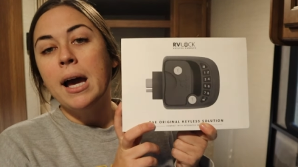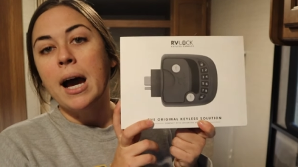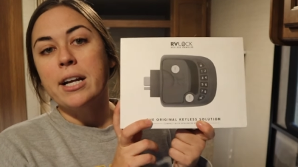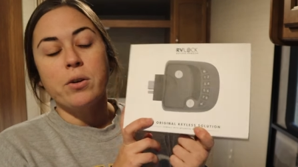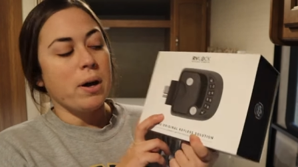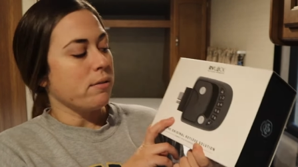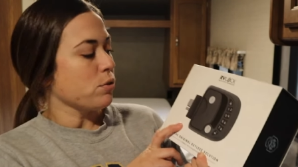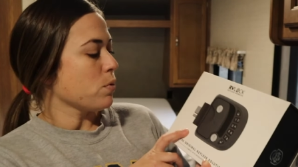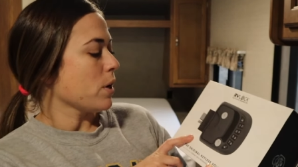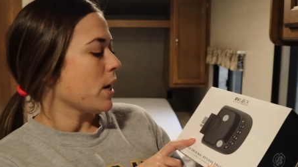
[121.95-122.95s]
I don't have
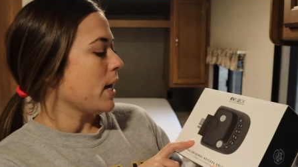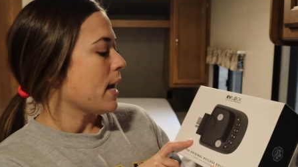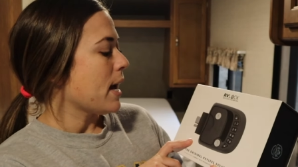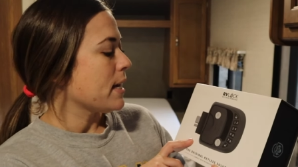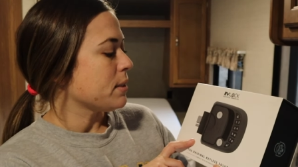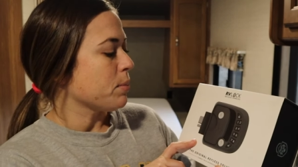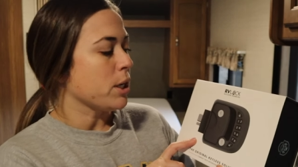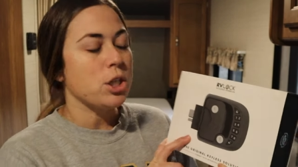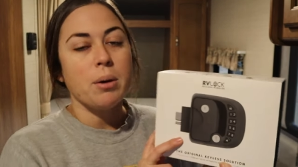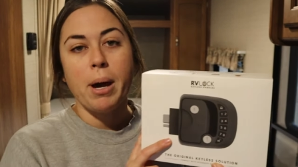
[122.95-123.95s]
to worry as
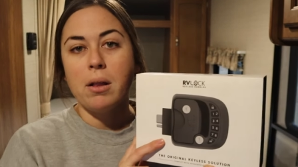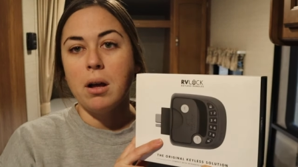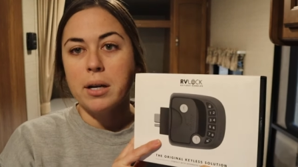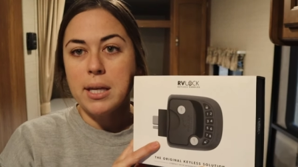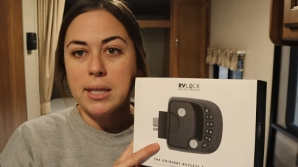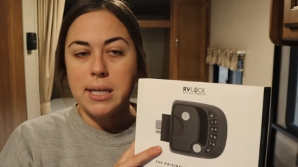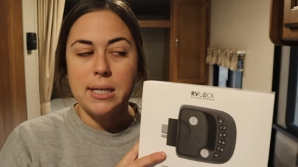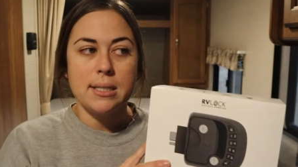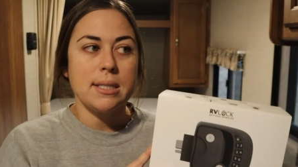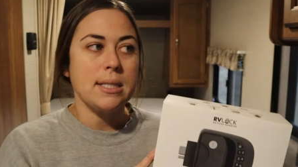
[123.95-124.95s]
much about locking the
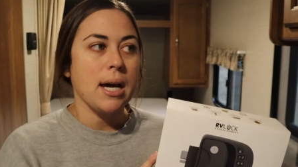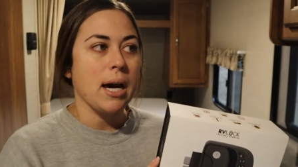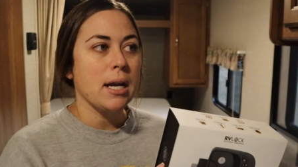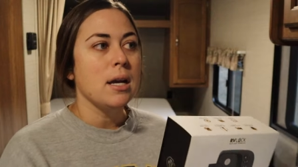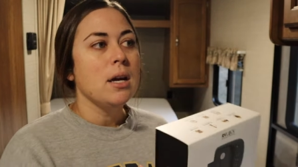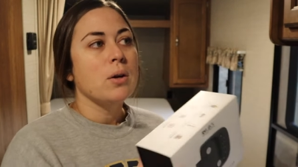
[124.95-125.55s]
keys inside,